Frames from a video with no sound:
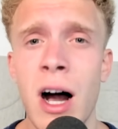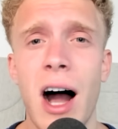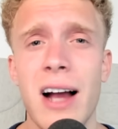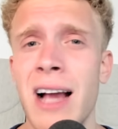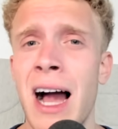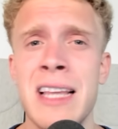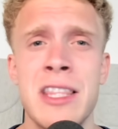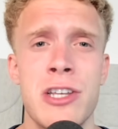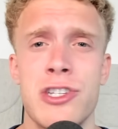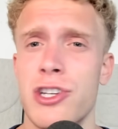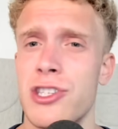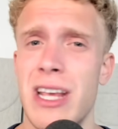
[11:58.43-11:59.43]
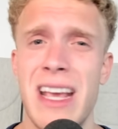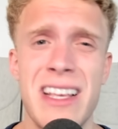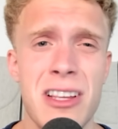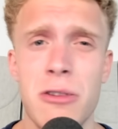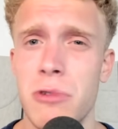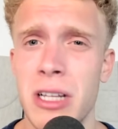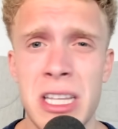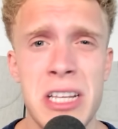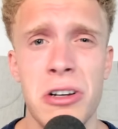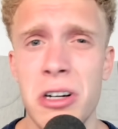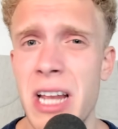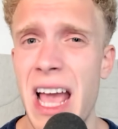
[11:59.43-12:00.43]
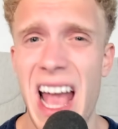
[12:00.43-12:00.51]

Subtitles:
a guy that just isn't really good